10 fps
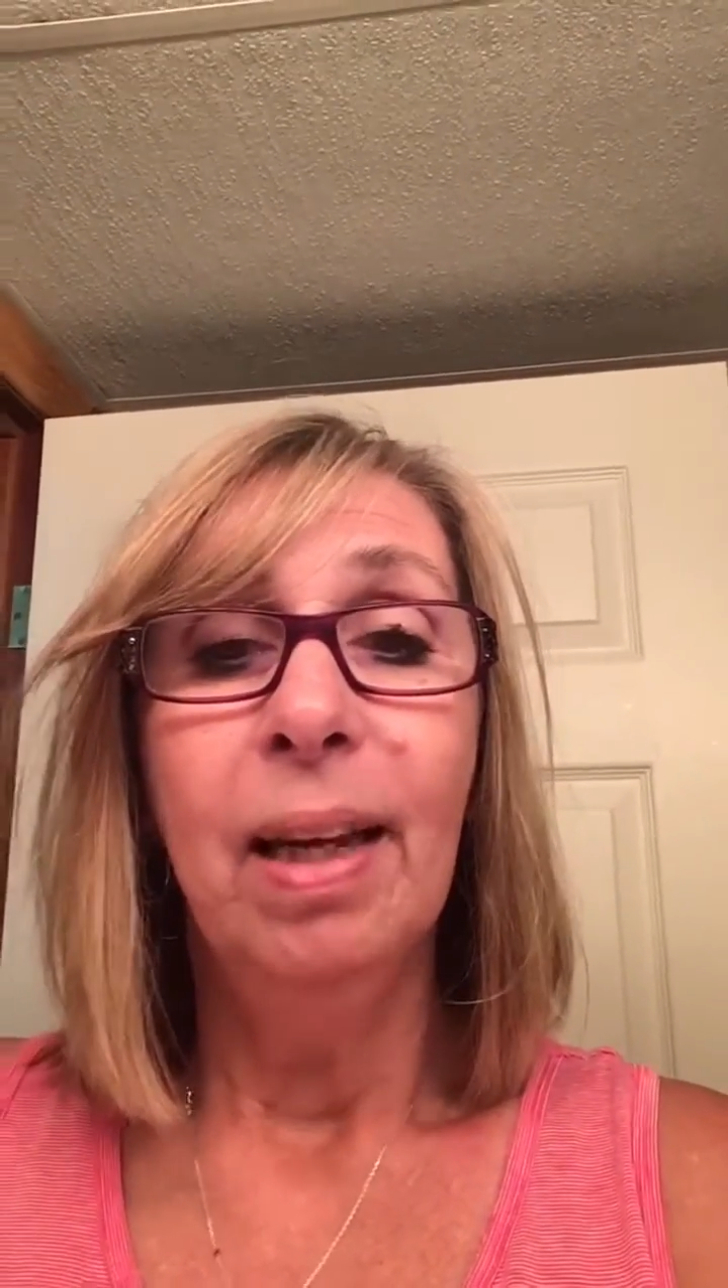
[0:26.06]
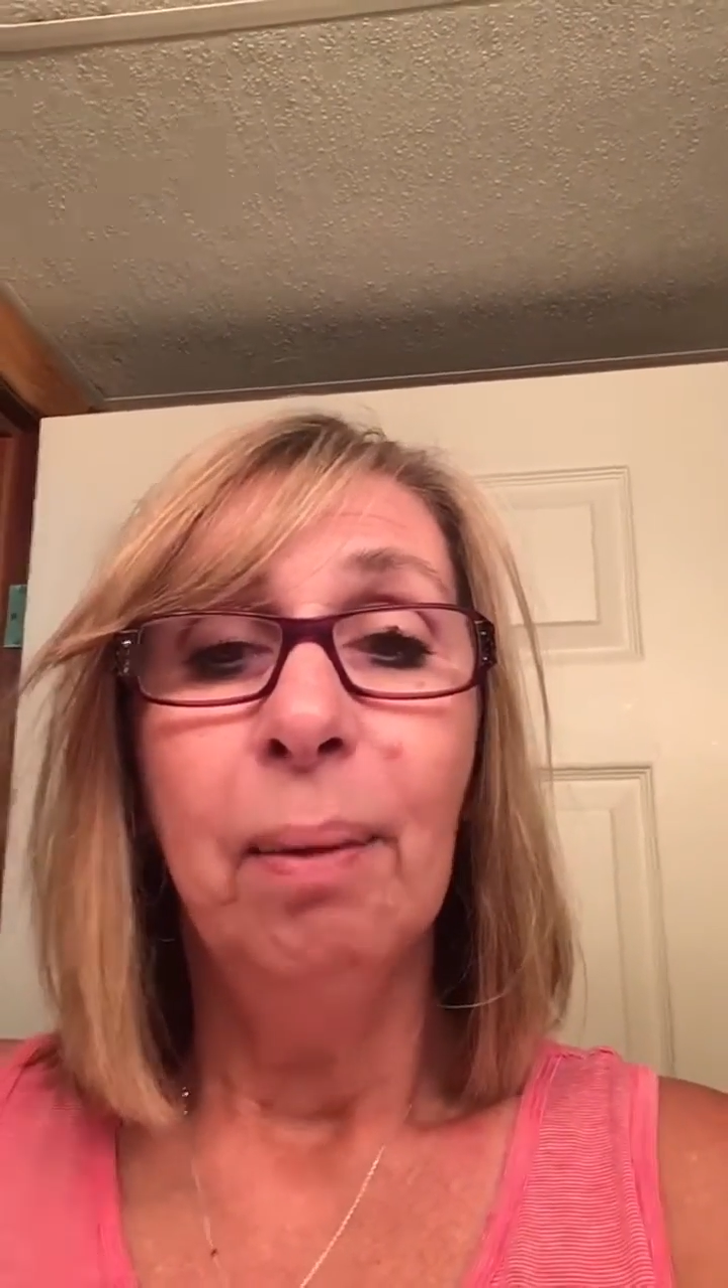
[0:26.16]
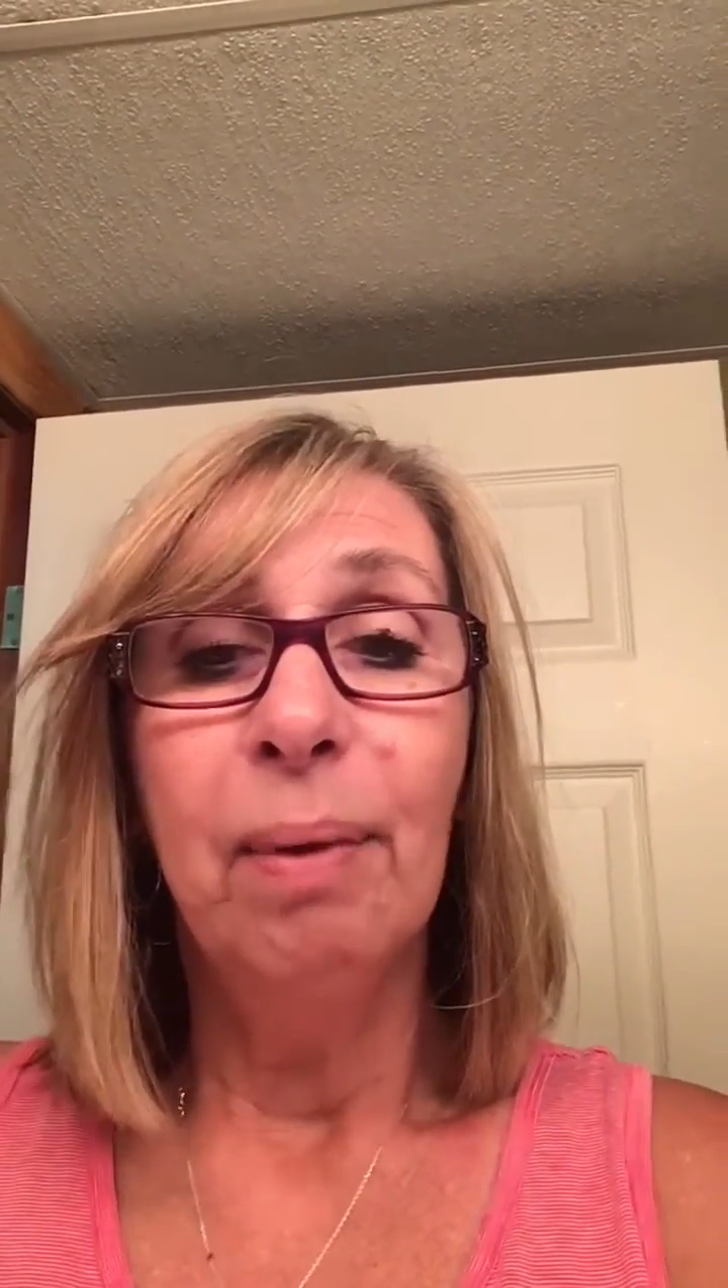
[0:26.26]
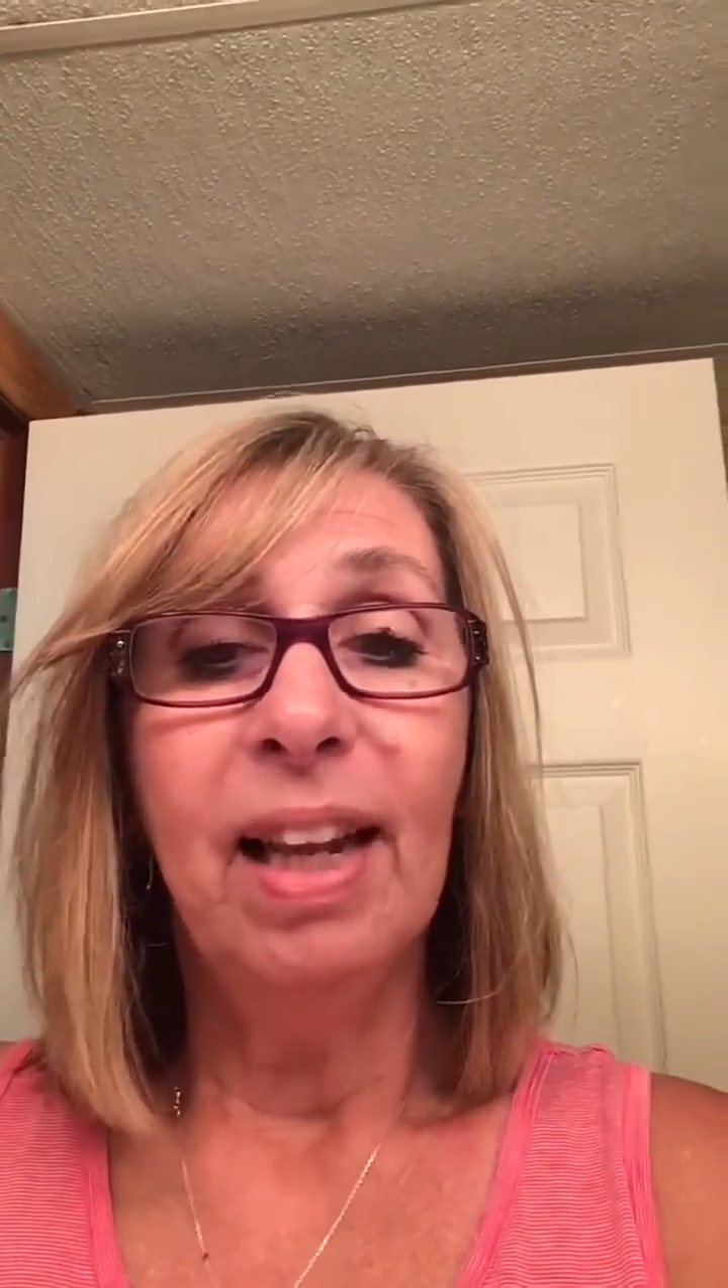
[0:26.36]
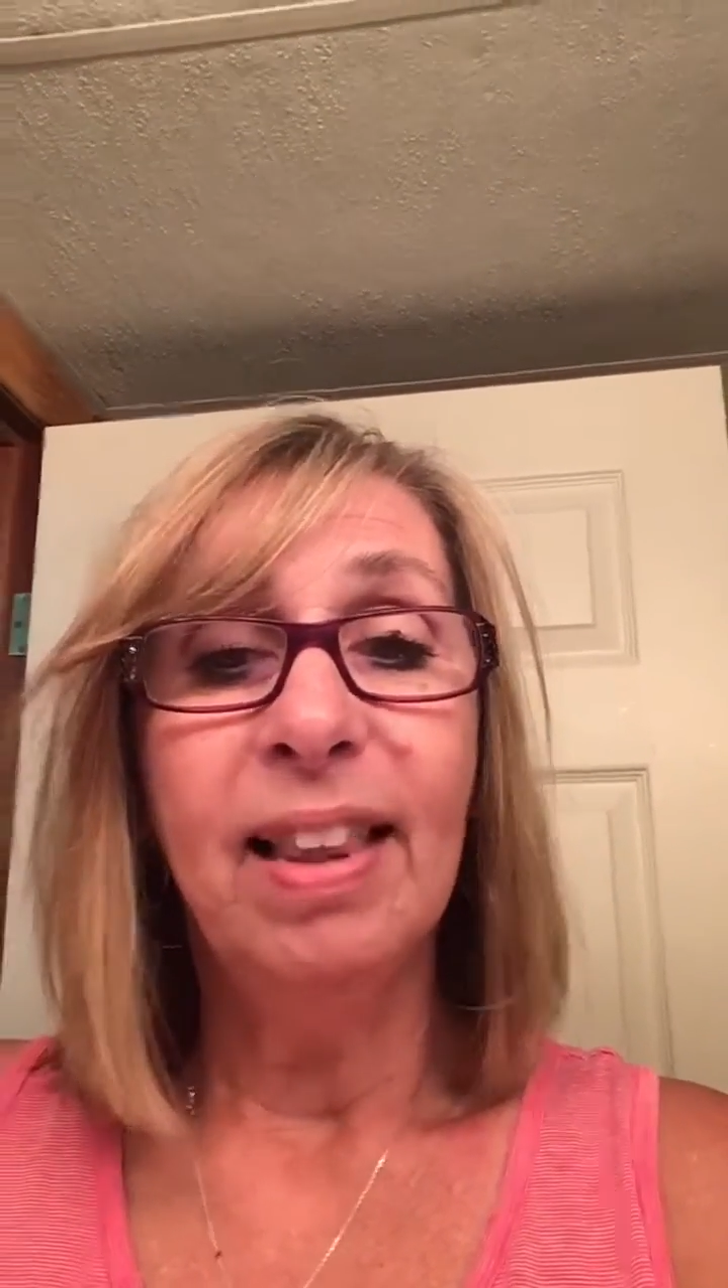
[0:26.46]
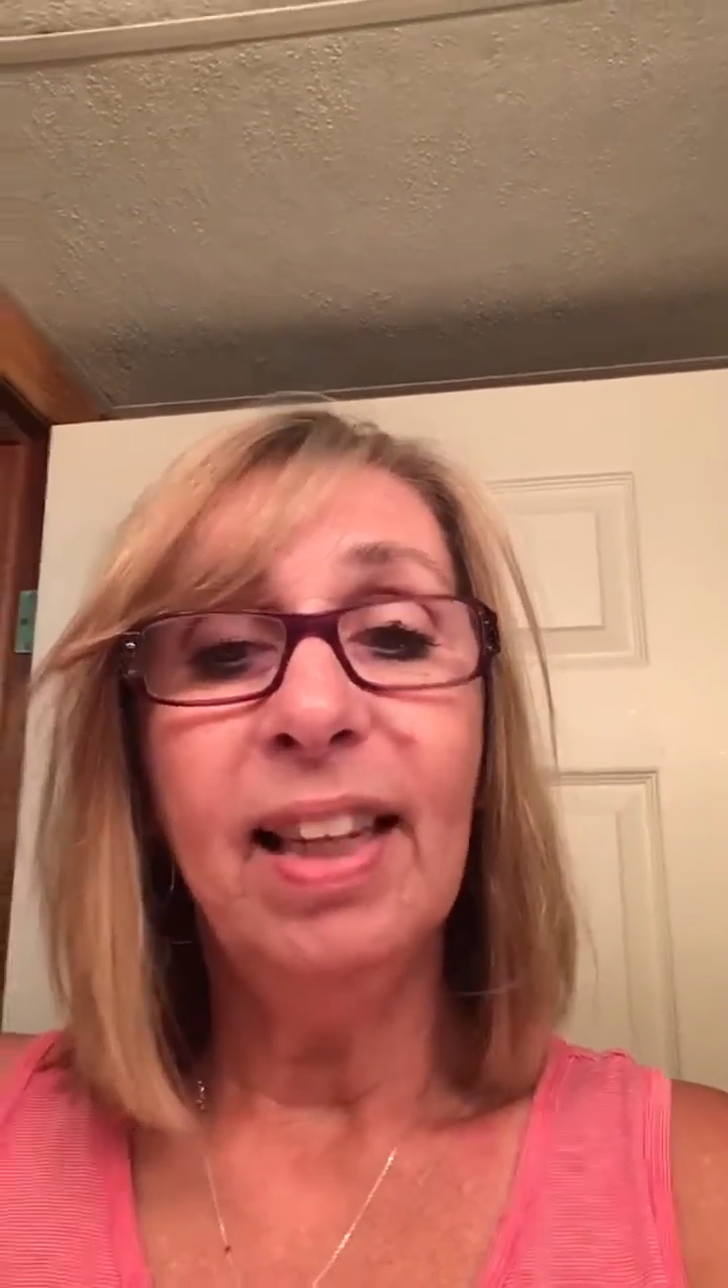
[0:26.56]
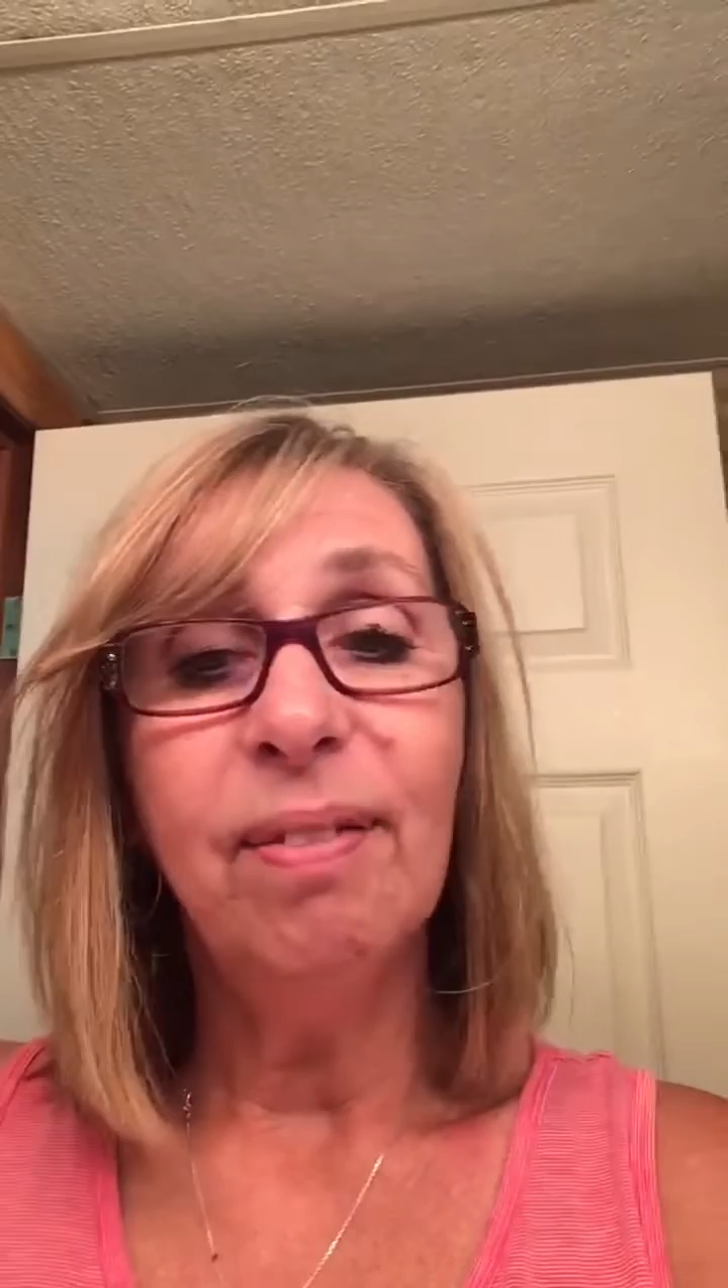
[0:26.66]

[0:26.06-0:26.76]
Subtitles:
when I think